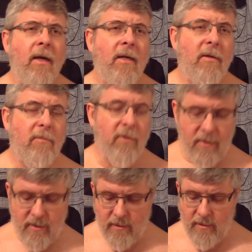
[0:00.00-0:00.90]

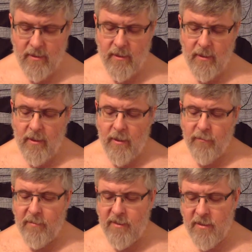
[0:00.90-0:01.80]
Numbers.
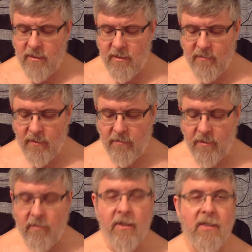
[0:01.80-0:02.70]
Repetitions of the
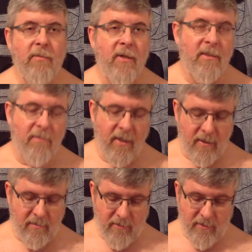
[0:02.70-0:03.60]
unit are expressed by
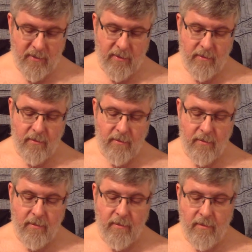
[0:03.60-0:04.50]
numbers.
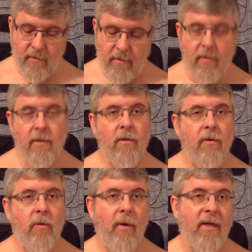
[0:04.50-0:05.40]

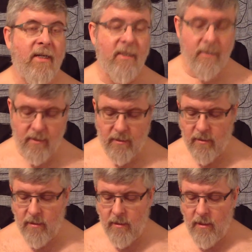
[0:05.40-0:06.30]
Quantities.
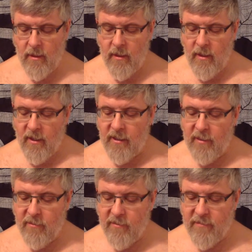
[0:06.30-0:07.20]
A
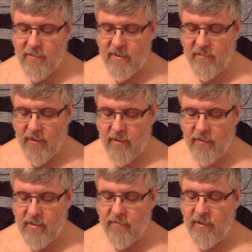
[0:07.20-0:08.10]
number of specified
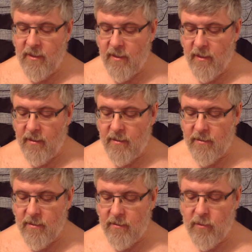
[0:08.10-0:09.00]
units of any kind is
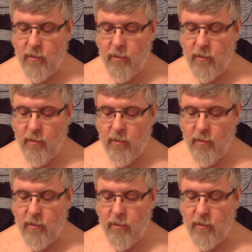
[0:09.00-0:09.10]
called a